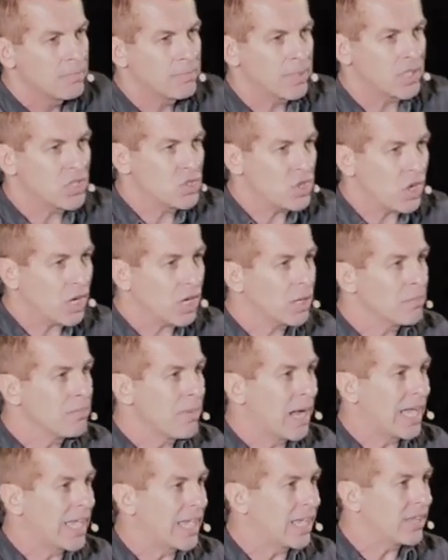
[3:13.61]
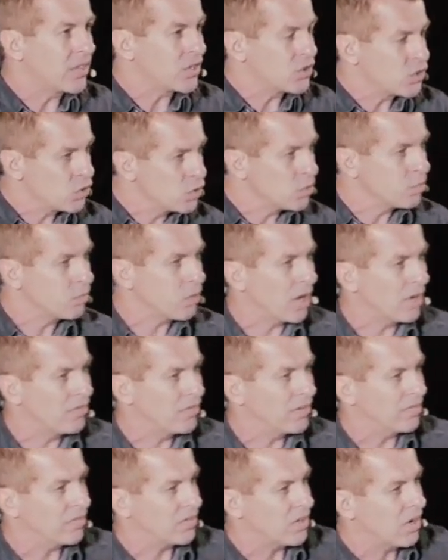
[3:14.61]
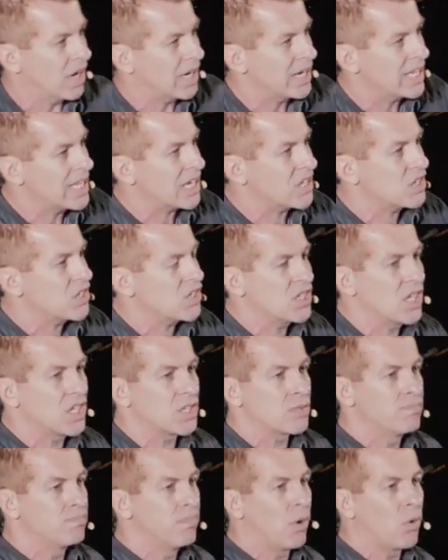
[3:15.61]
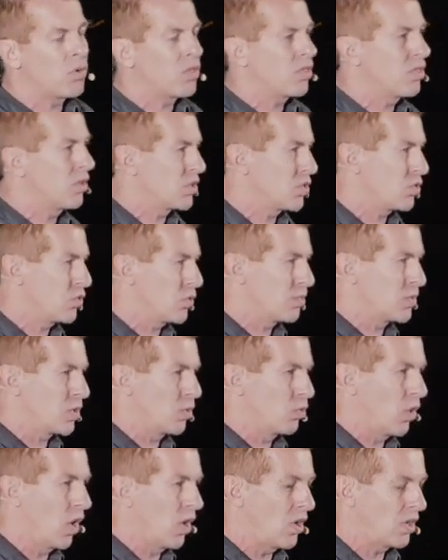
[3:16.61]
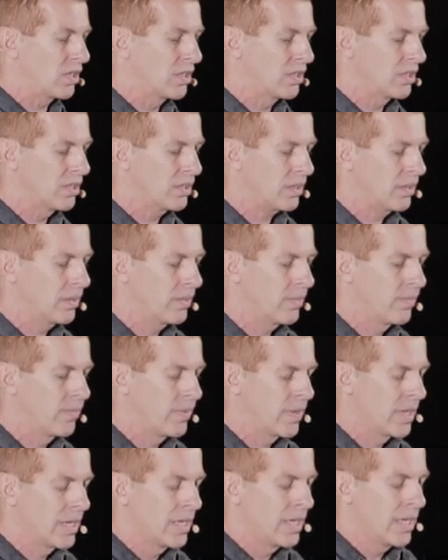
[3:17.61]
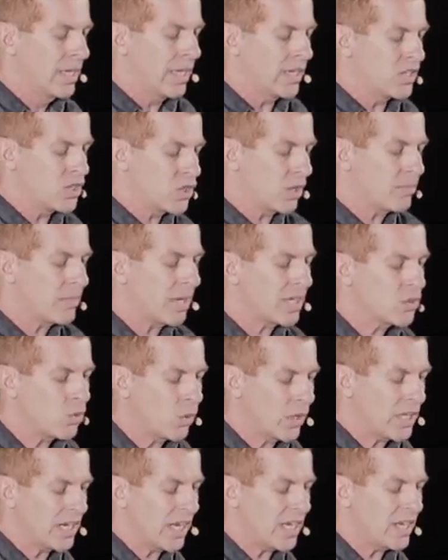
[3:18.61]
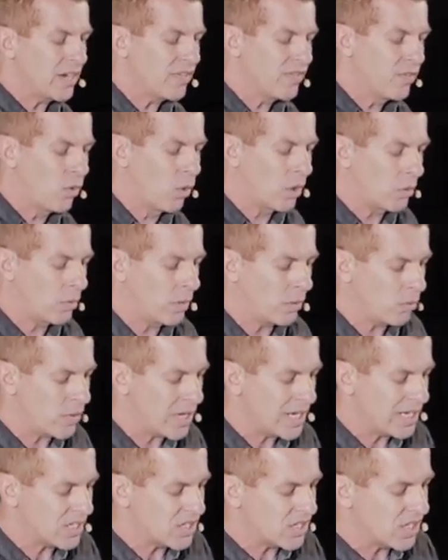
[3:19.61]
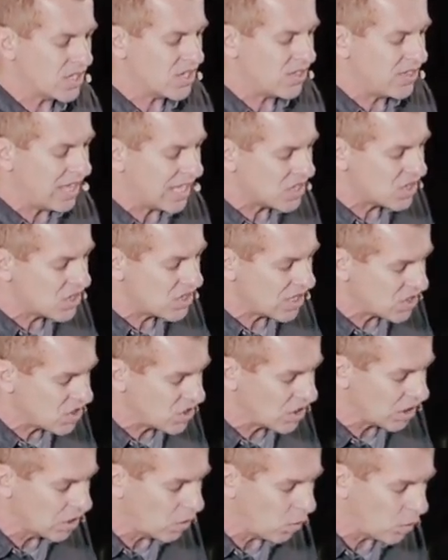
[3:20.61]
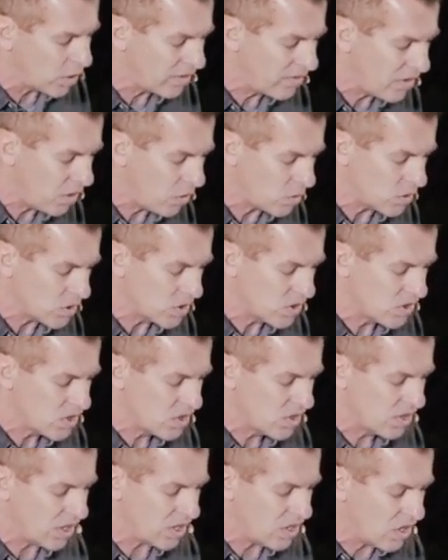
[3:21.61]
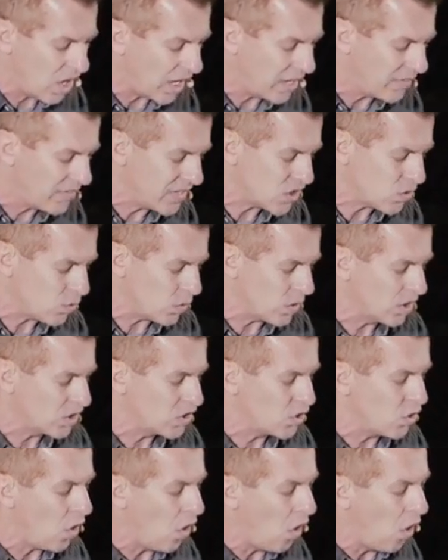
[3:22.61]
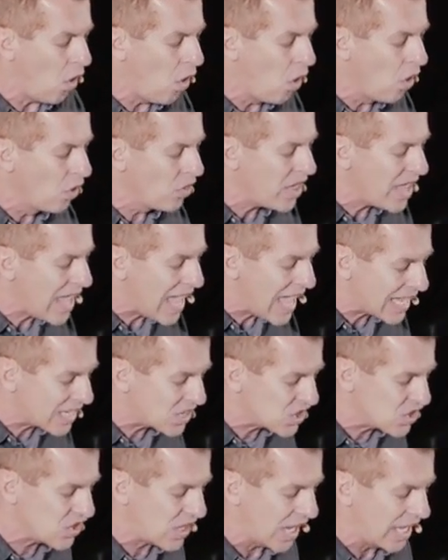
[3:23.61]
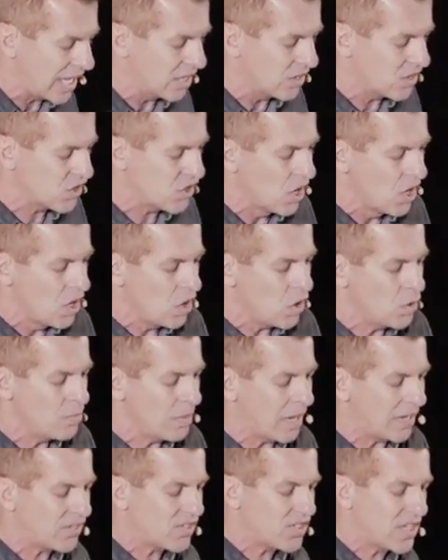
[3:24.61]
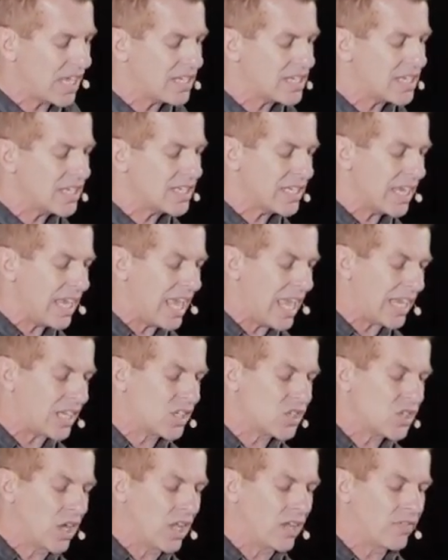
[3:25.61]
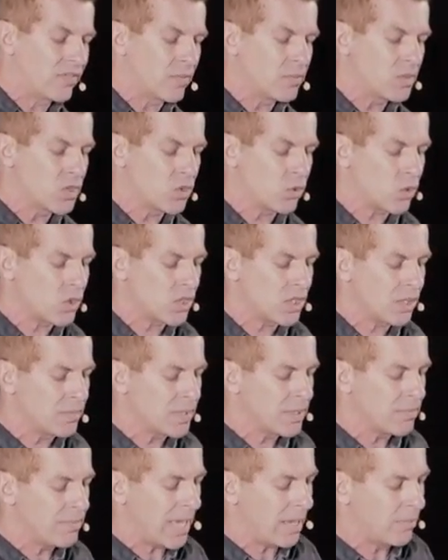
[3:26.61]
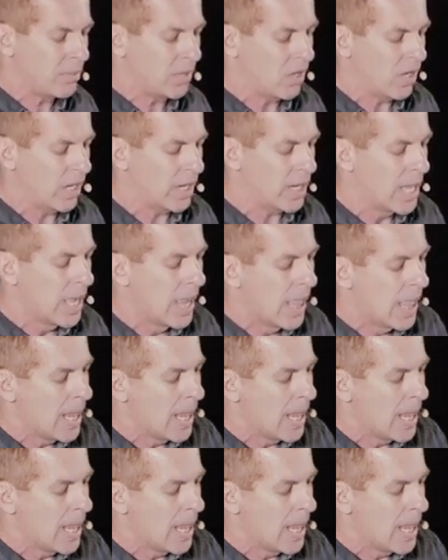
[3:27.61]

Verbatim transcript: But Jeremiah, the true prophet of God, he actually says both those groups are wrong. In Jeremiah 29 4, we read, it says, Thus says the Lord of hosts, the God of Israel, to all the exiles whom I've sent into exile from Jerusalem to Babylon